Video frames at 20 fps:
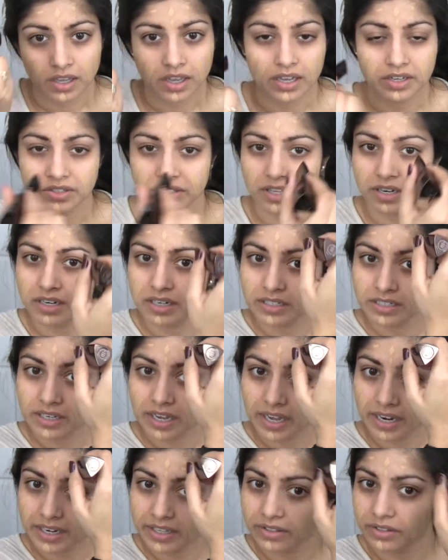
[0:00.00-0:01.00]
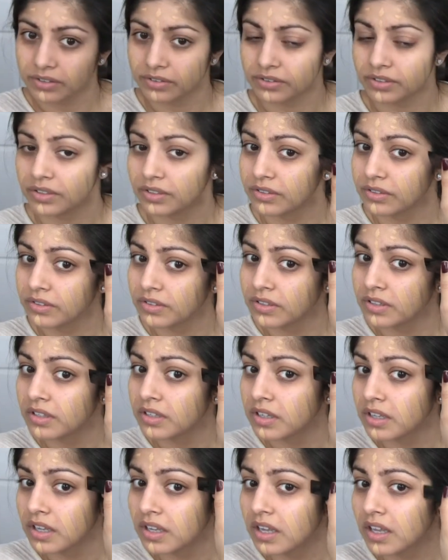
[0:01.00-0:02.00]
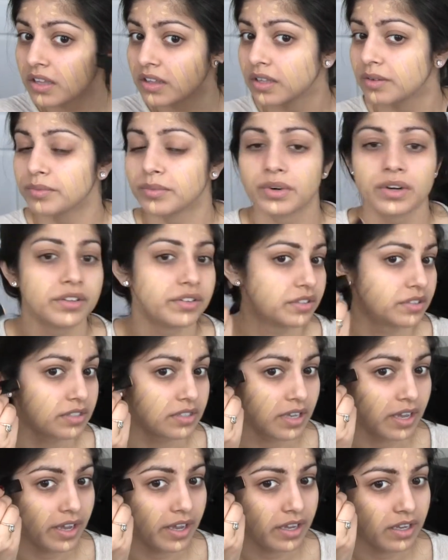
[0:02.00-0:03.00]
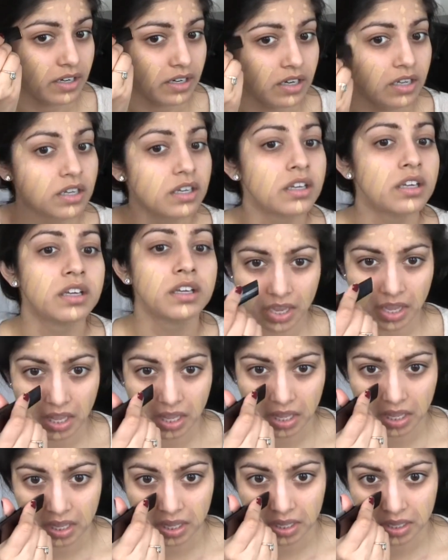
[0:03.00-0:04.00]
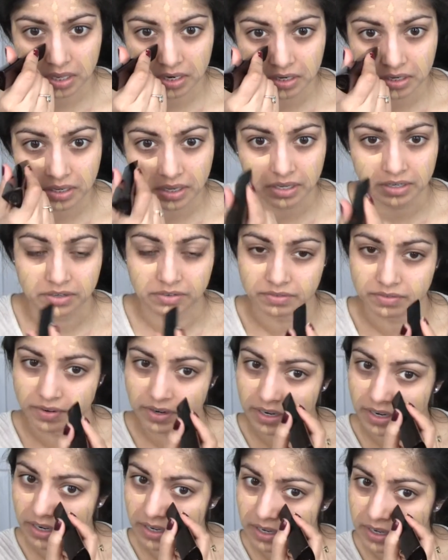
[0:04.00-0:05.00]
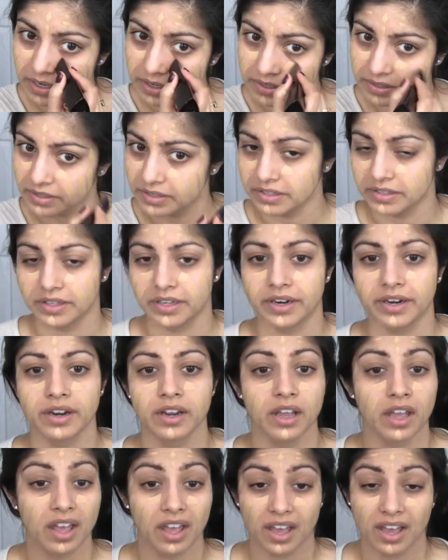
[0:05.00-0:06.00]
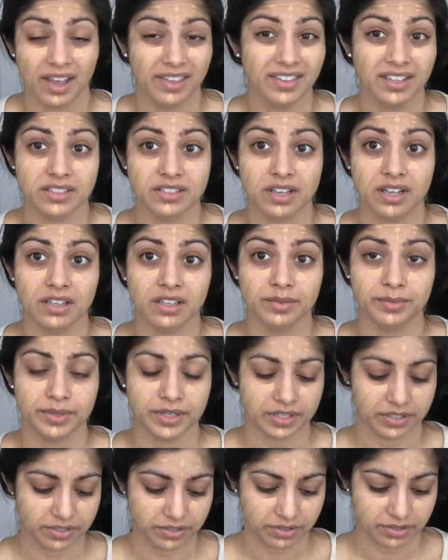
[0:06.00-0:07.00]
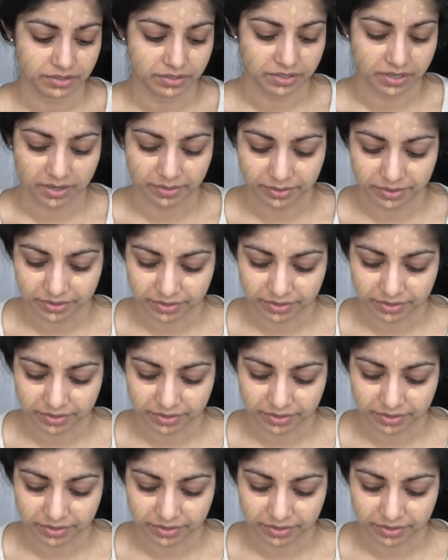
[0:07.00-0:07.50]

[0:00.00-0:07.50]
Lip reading: I just kind of dot it through, and then more on the side, and kind of right underneath here. And that's all I'm gonna do to start